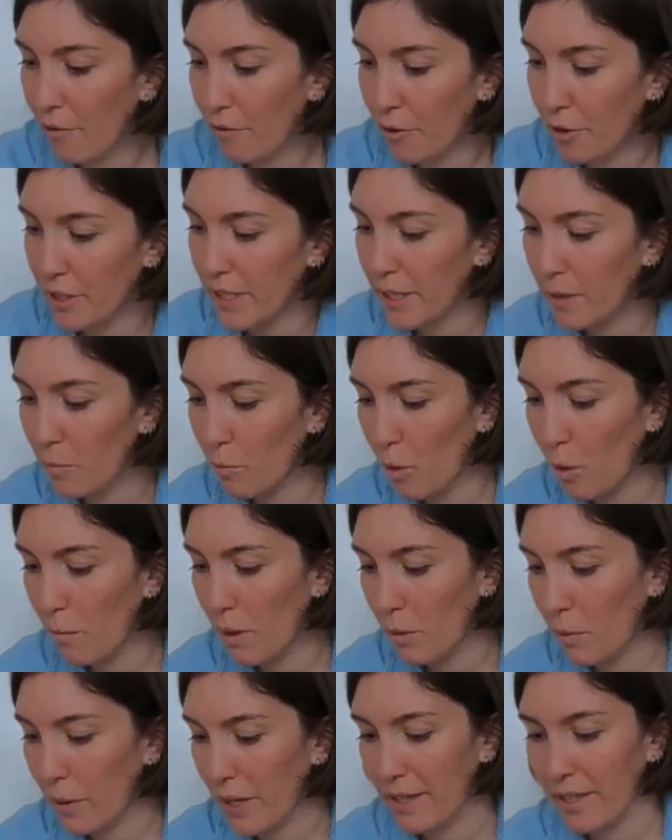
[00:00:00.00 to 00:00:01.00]
For the
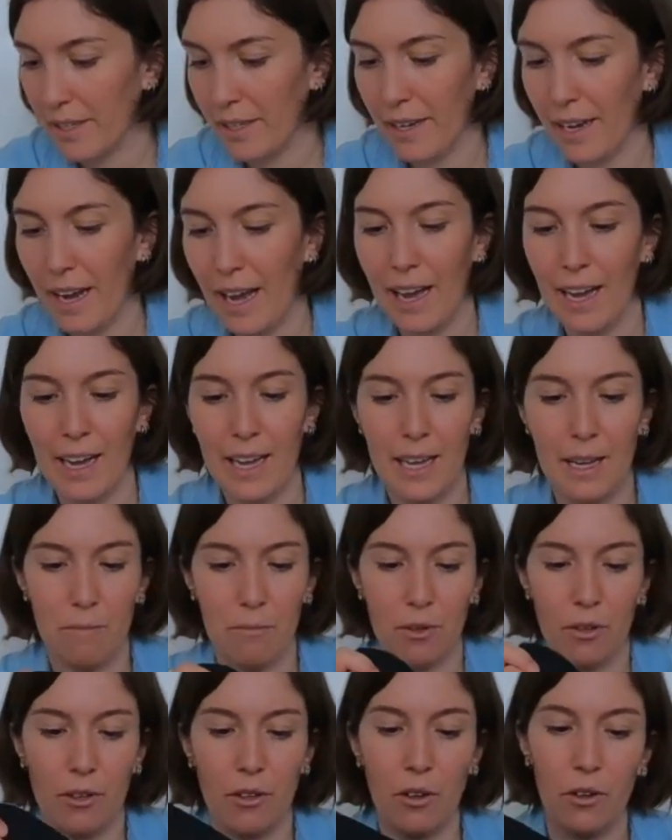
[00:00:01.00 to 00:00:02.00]
warmer weather
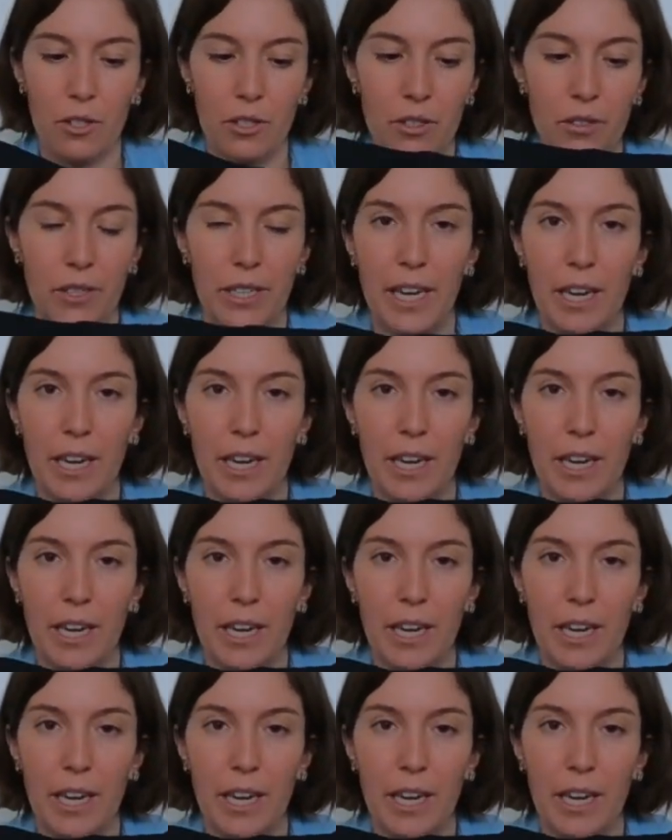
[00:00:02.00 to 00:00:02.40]
I'm also